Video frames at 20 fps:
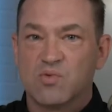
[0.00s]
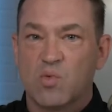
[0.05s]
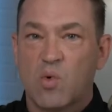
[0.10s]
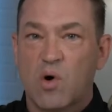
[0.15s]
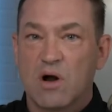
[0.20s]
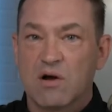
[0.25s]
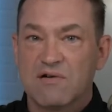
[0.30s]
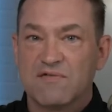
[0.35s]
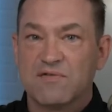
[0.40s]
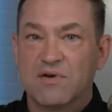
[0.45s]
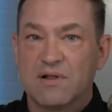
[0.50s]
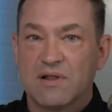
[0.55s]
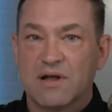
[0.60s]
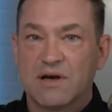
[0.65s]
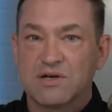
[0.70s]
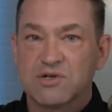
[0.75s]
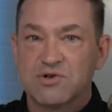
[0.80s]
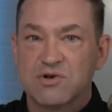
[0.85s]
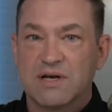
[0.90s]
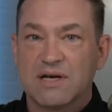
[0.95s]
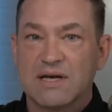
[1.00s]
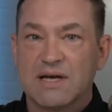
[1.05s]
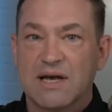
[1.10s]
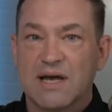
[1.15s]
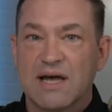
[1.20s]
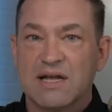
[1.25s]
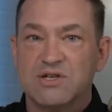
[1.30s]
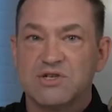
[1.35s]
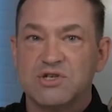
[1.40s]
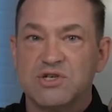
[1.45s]

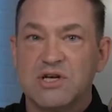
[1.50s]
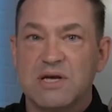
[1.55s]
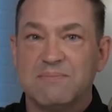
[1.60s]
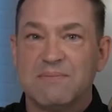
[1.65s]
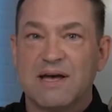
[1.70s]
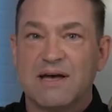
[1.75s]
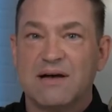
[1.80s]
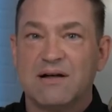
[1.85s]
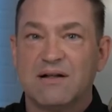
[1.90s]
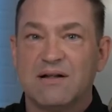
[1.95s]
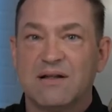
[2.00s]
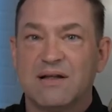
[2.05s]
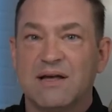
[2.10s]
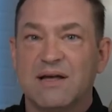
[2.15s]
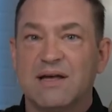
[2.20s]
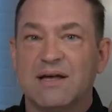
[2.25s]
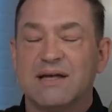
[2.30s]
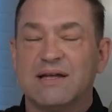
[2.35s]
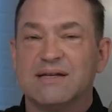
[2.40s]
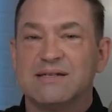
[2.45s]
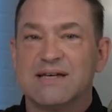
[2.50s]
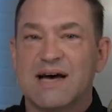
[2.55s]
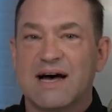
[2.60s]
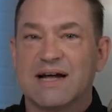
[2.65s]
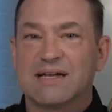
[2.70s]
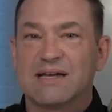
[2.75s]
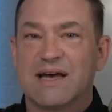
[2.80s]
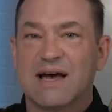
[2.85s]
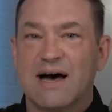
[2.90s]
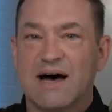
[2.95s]

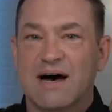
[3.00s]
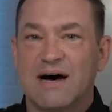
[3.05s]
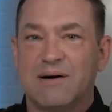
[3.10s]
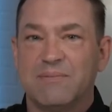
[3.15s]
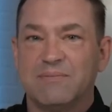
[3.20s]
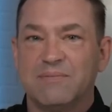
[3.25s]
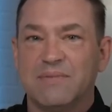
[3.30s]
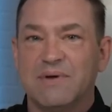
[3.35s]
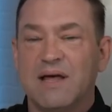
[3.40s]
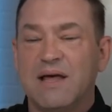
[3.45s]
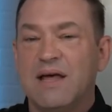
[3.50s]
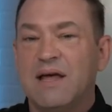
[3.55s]
waterfrontluxury@gmail.com.